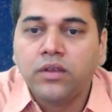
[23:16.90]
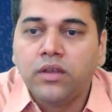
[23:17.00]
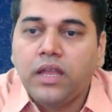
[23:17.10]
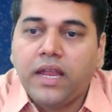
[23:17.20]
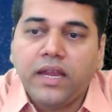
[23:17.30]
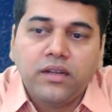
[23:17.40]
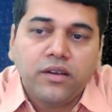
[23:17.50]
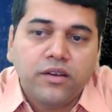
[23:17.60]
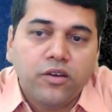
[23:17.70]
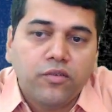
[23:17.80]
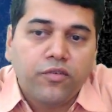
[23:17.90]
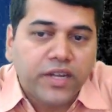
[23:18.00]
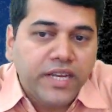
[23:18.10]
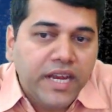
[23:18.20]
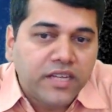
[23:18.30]
And
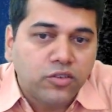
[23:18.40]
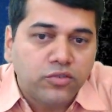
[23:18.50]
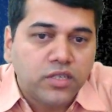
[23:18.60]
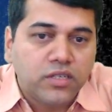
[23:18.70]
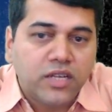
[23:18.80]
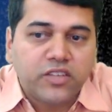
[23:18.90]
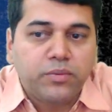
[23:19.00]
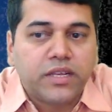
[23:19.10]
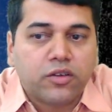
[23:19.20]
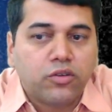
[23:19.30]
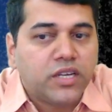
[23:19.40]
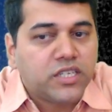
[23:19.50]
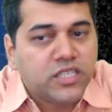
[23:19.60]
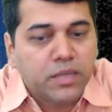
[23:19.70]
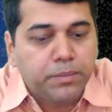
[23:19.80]
48,000 has been recognized
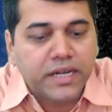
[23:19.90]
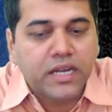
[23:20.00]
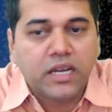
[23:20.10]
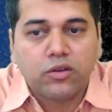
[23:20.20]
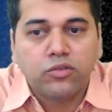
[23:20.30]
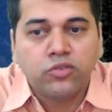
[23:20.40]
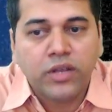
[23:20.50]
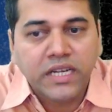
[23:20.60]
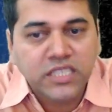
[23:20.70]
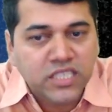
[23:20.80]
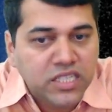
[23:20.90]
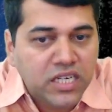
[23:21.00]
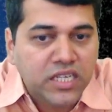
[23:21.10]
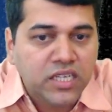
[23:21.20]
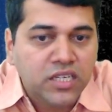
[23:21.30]
in the P&L account. So
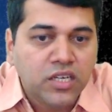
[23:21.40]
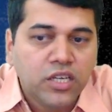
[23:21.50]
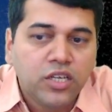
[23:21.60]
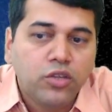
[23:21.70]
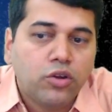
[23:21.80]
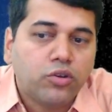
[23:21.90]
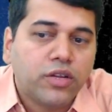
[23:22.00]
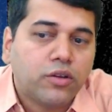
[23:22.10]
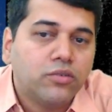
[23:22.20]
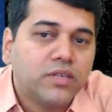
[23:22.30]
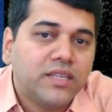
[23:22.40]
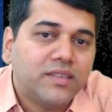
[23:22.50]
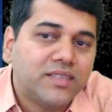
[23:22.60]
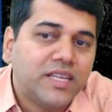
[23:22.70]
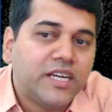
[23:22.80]
additionally, you have to recognize
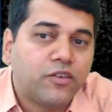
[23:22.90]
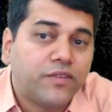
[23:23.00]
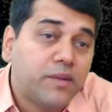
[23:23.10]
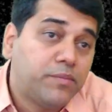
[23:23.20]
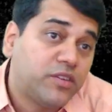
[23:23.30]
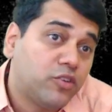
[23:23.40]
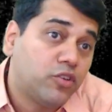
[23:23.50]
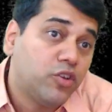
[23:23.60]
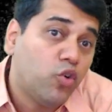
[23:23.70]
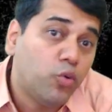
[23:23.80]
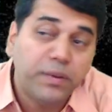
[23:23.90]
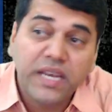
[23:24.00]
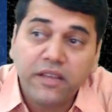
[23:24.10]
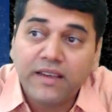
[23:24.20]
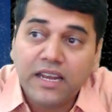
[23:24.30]
at the rate of 10% on the
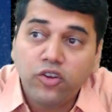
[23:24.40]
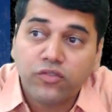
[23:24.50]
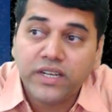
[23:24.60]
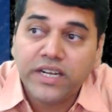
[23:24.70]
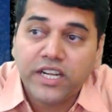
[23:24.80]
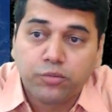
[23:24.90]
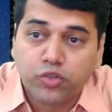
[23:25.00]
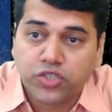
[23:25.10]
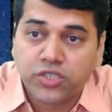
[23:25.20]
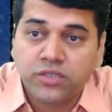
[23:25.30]
opening value of the debt portion.